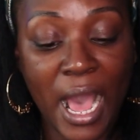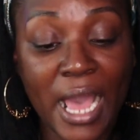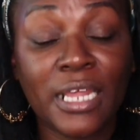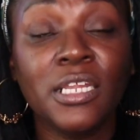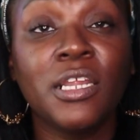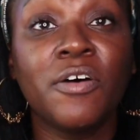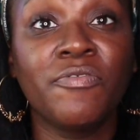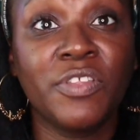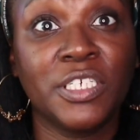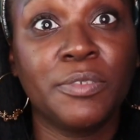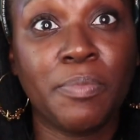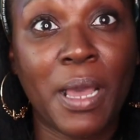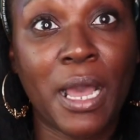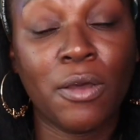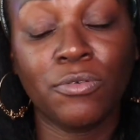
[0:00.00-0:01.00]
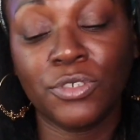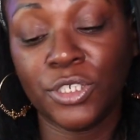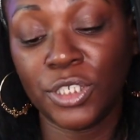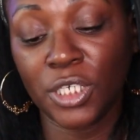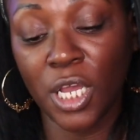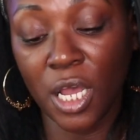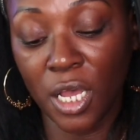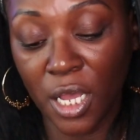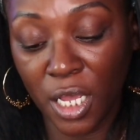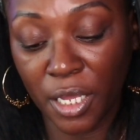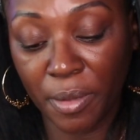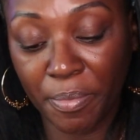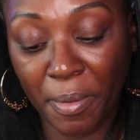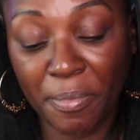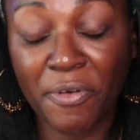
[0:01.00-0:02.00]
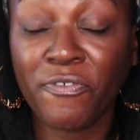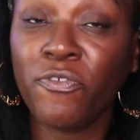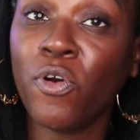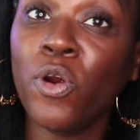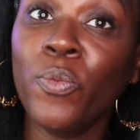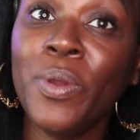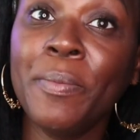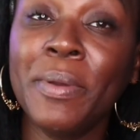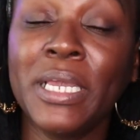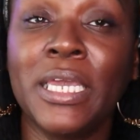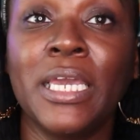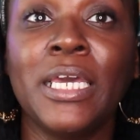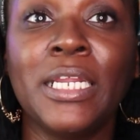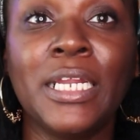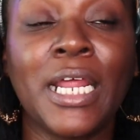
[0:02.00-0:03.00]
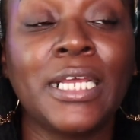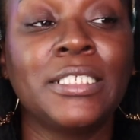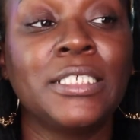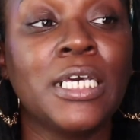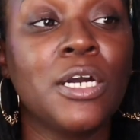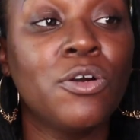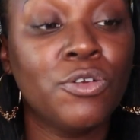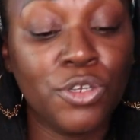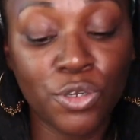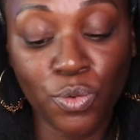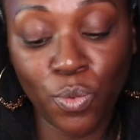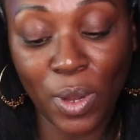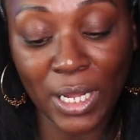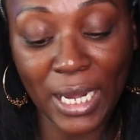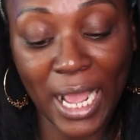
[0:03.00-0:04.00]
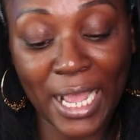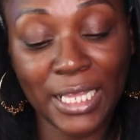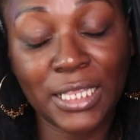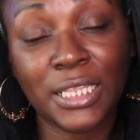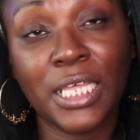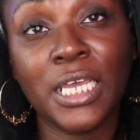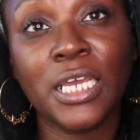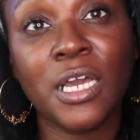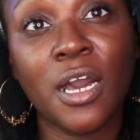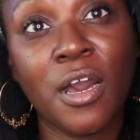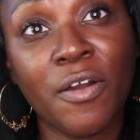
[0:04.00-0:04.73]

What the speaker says: I love this pouch. But before we begin and I tell you what I think